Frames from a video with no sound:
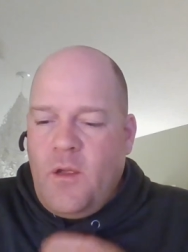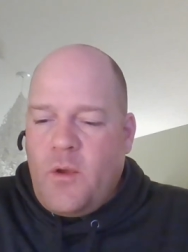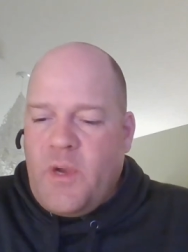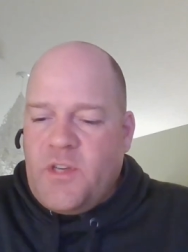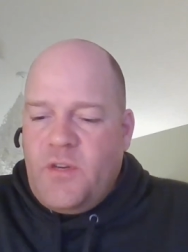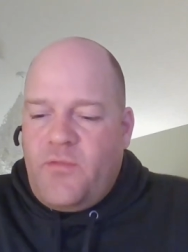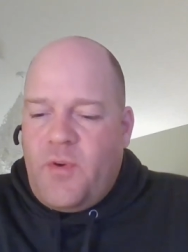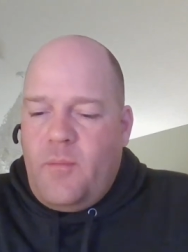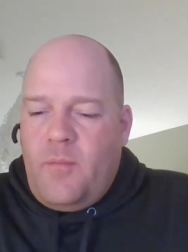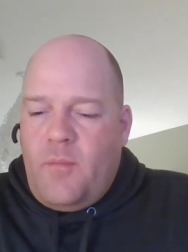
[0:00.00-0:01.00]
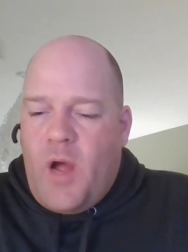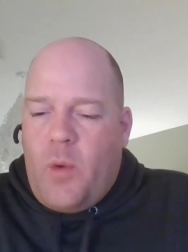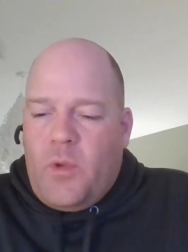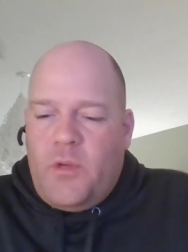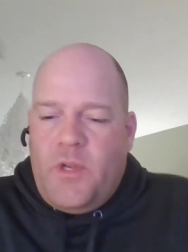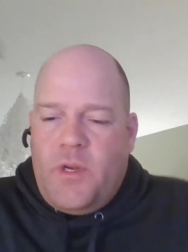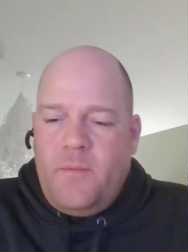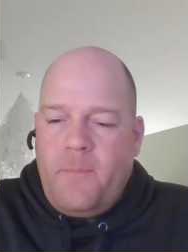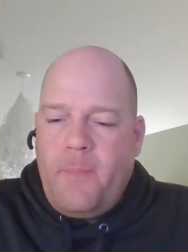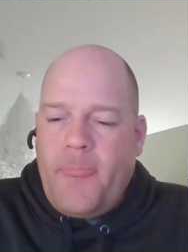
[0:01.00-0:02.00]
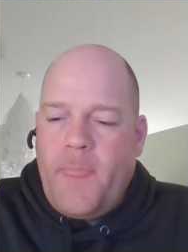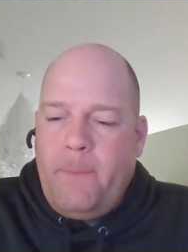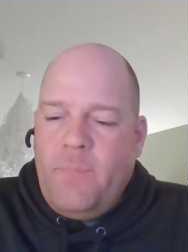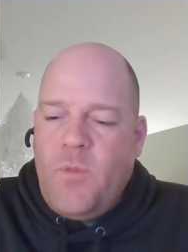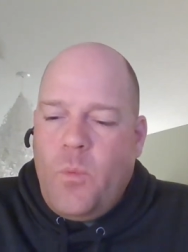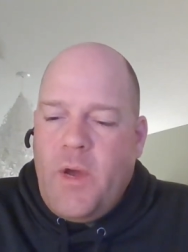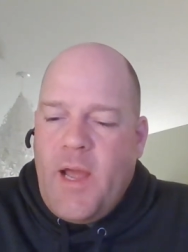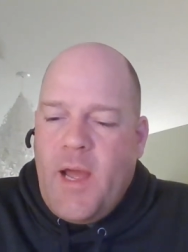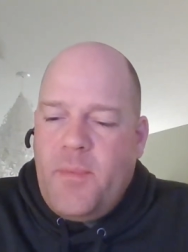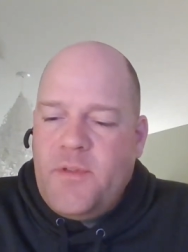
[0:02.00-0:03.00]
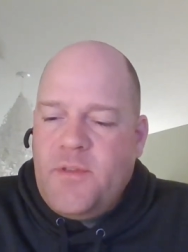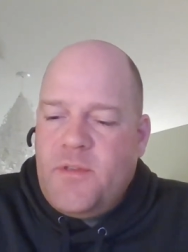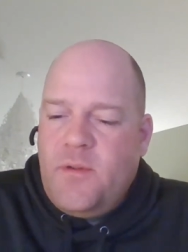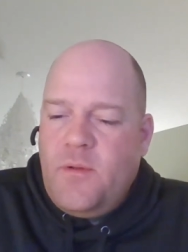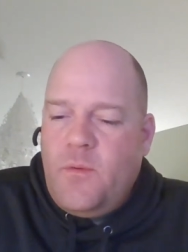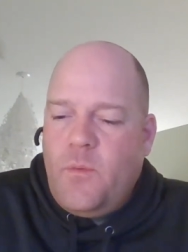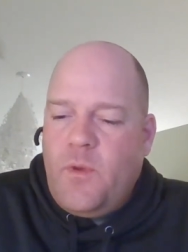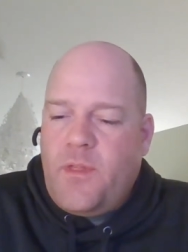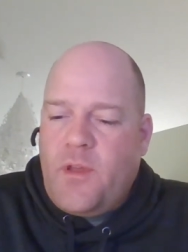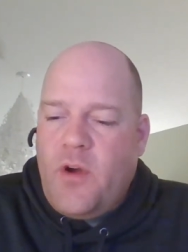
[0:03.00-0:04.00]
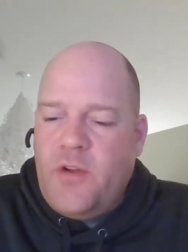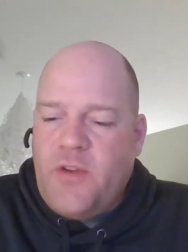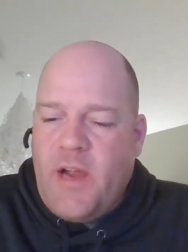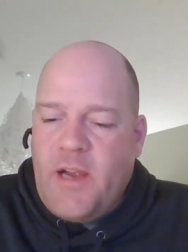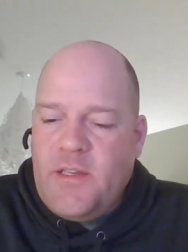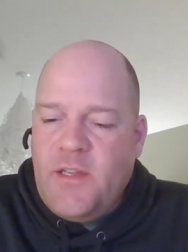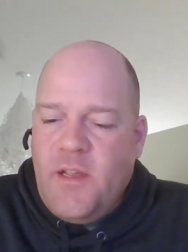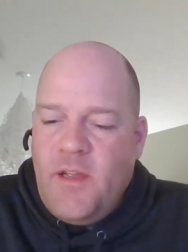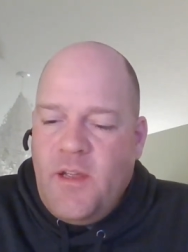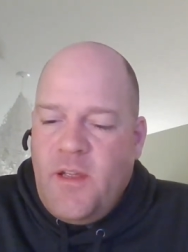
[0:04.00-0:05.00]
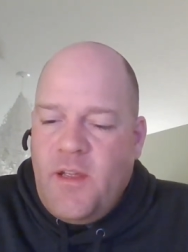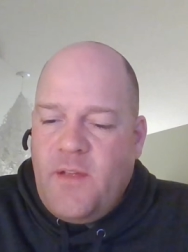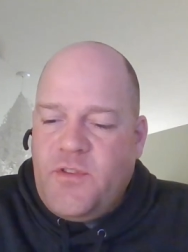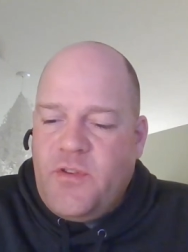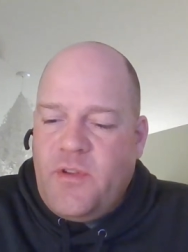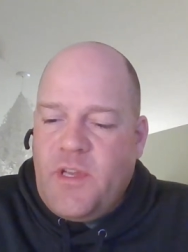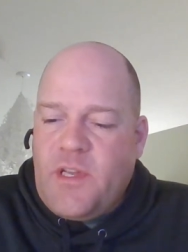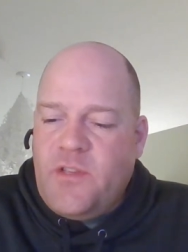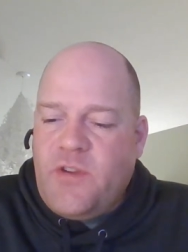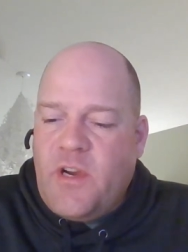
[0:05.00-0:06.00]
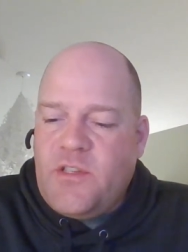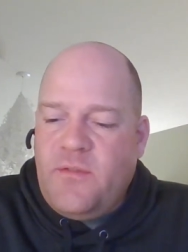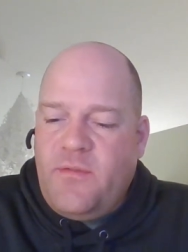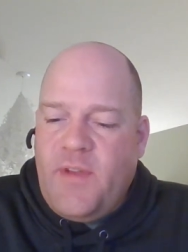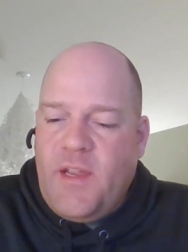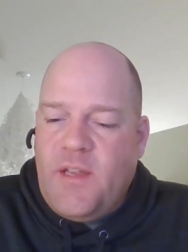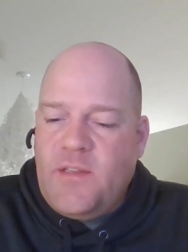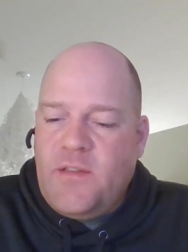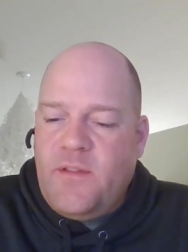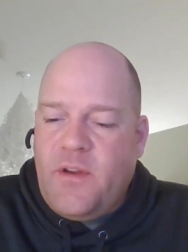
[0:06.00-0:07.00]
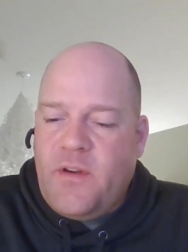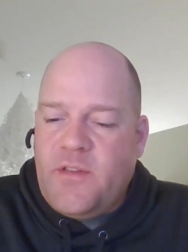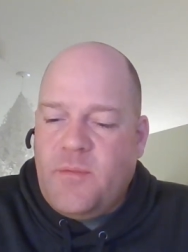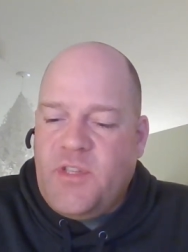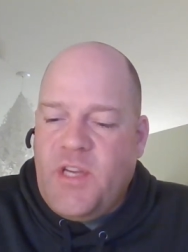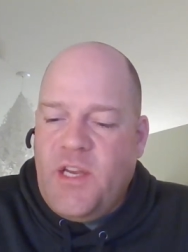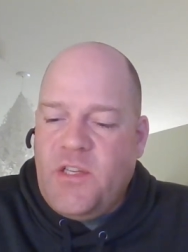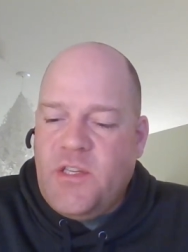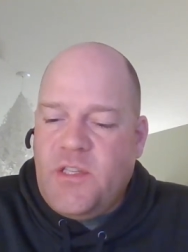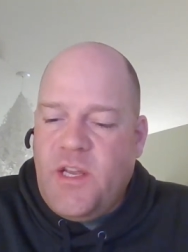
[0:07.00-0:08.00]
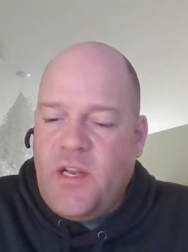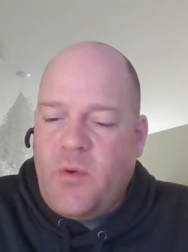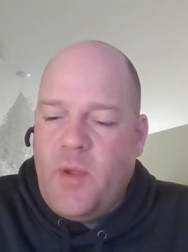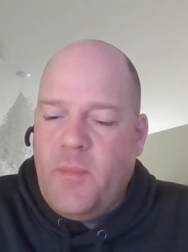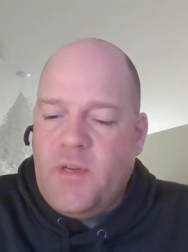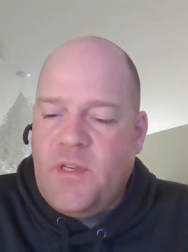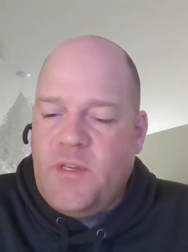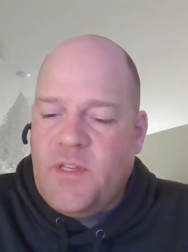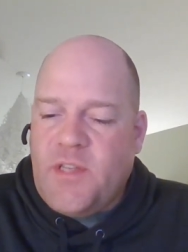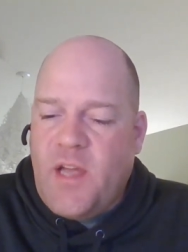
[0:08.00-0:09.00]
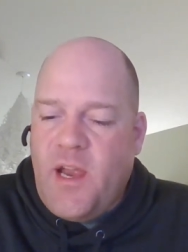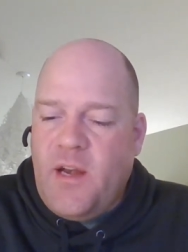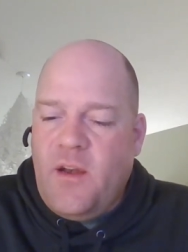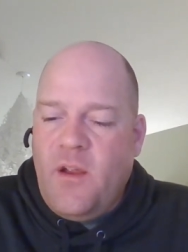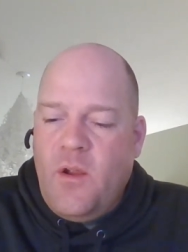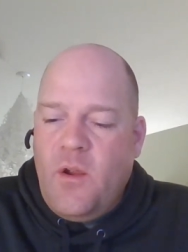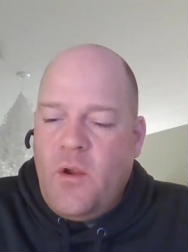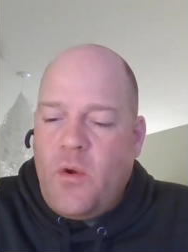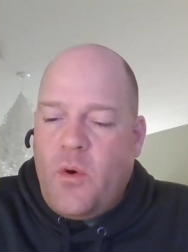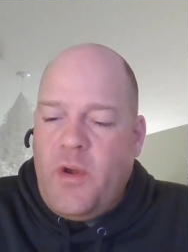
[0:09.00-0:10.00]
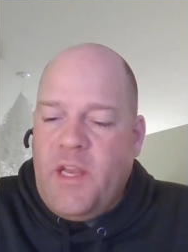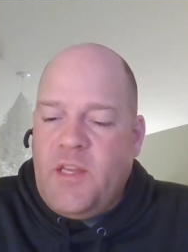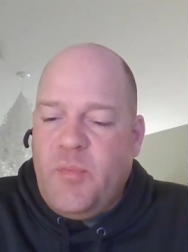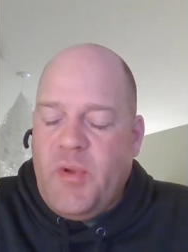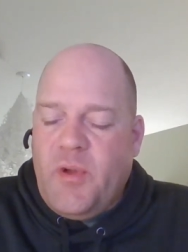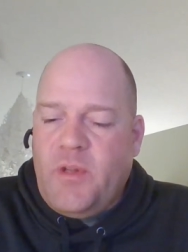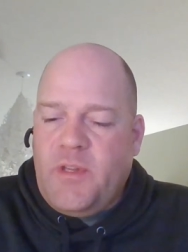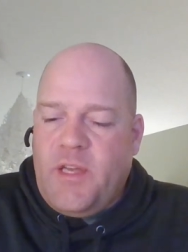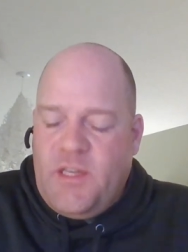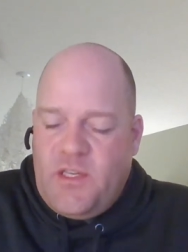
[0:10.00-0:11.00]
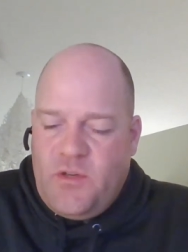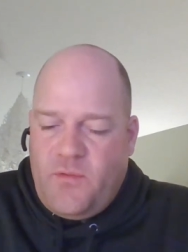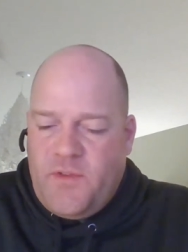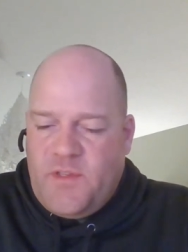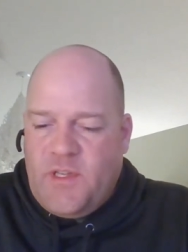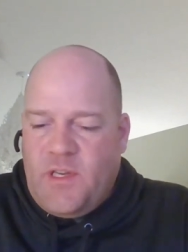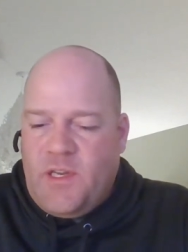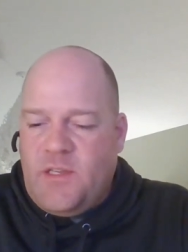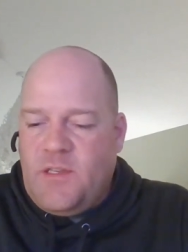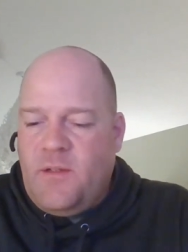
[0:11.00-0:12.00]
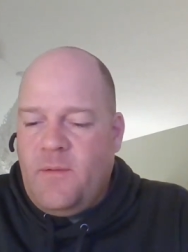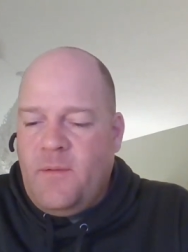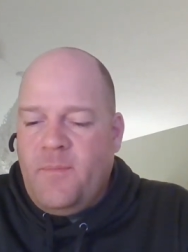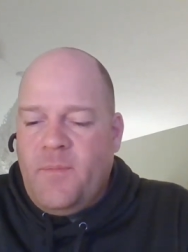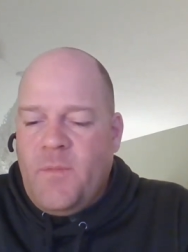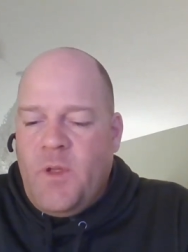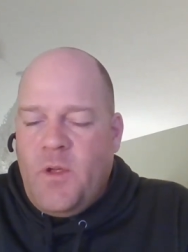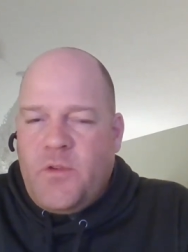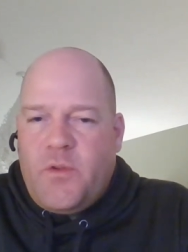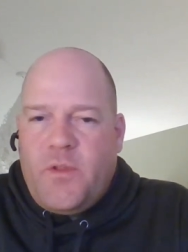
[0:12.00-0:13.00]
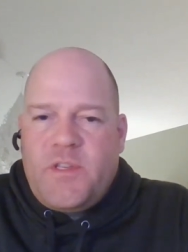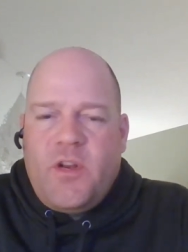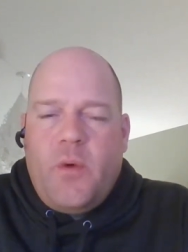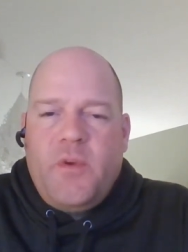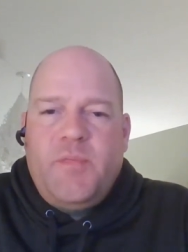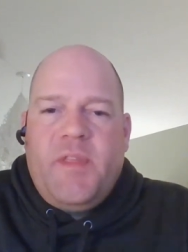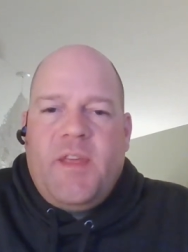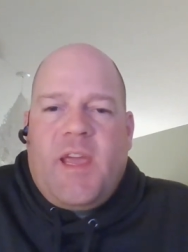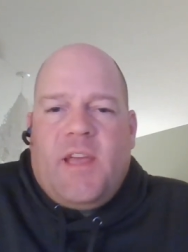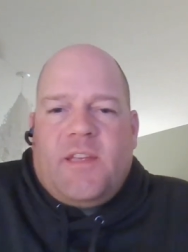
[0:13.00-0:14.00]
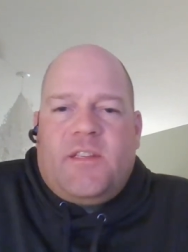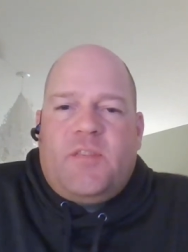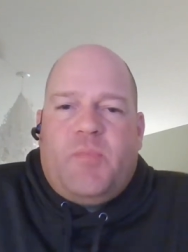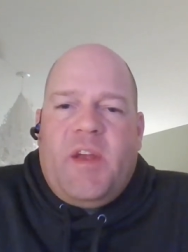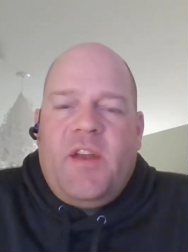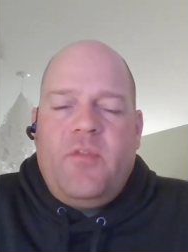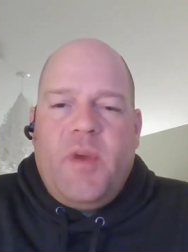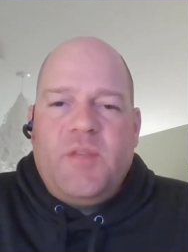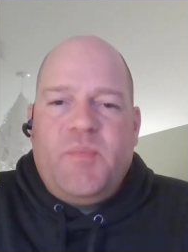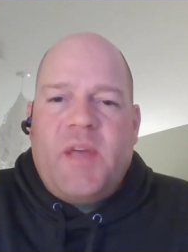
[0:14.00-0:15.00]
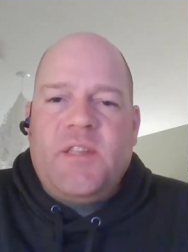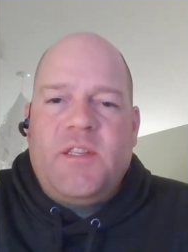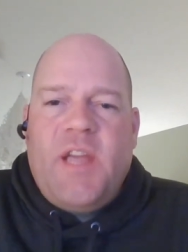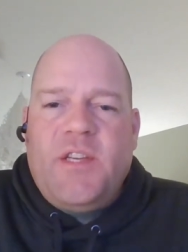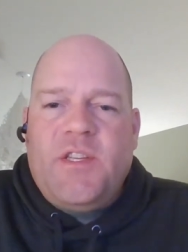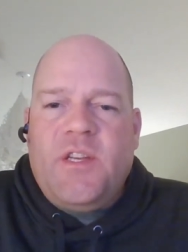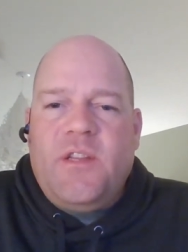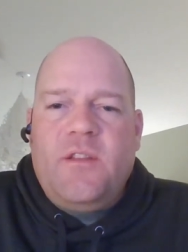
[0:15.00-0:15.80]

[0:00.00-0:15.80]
Question from Awaludin. What happens with the contract if during the construction phase, there are some changes in equipment design or need to build additional facilities? So this can always be the case. Despite everybody's best intention,